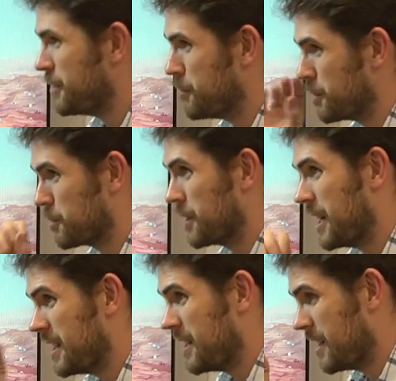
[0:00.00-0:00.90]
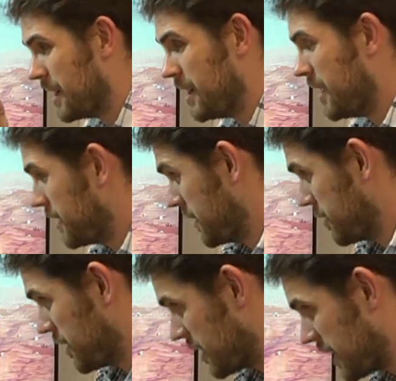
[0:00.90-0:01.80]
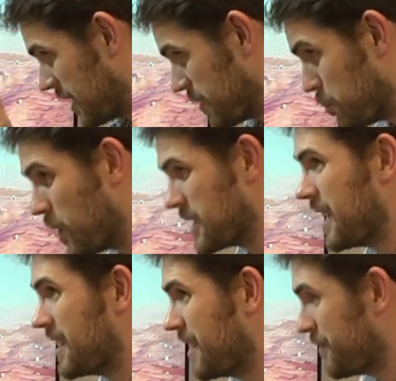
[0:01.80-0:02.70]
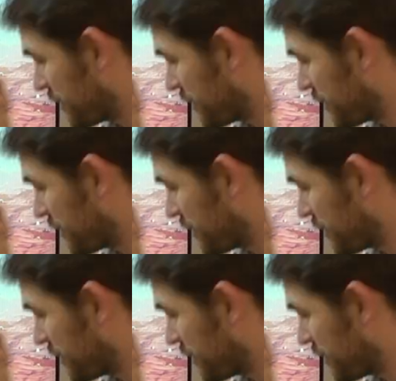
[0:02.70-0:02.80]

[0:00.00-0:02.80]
it will create eh, what's at that